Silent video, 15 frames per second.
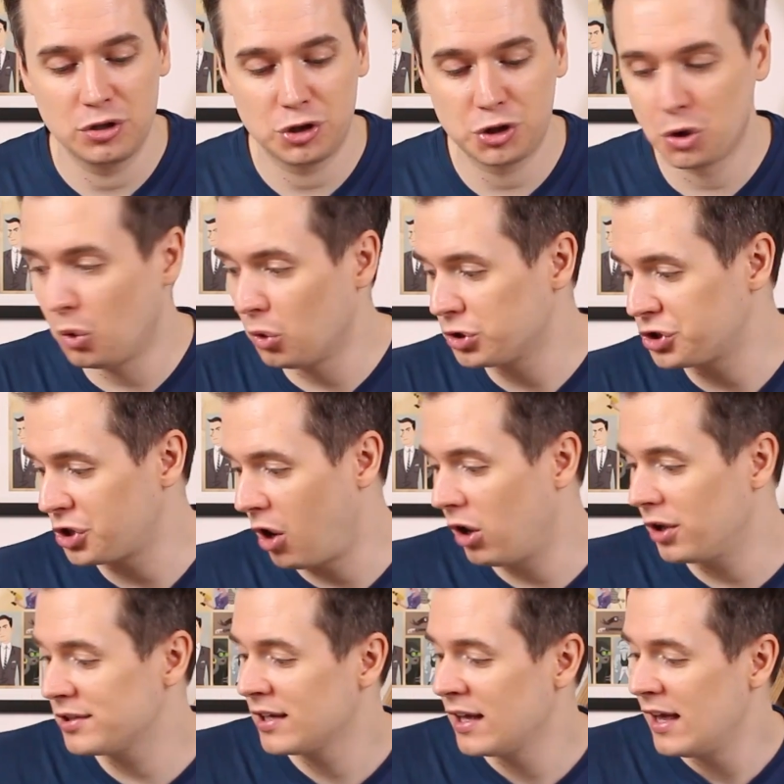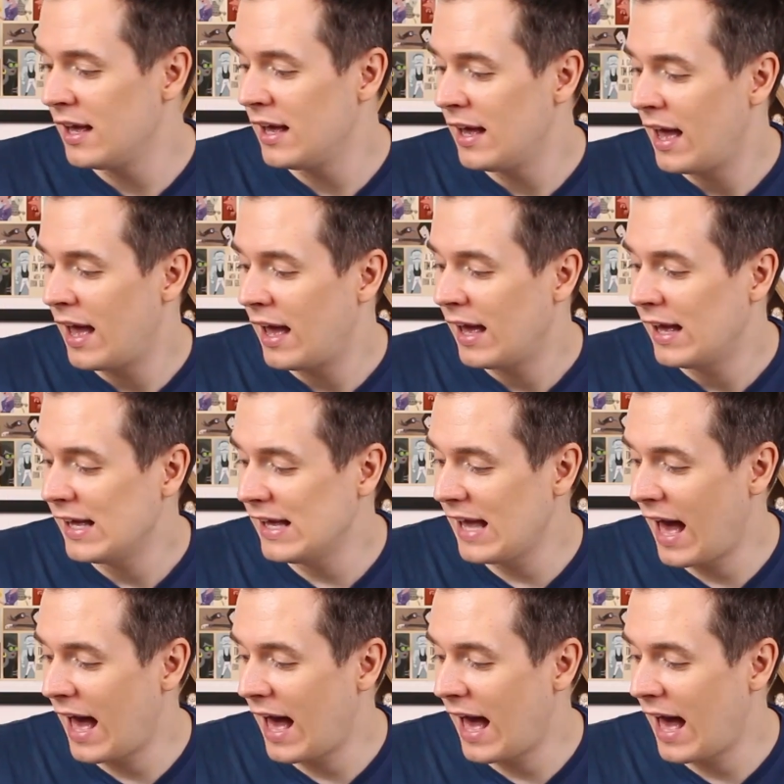Sure Shot, he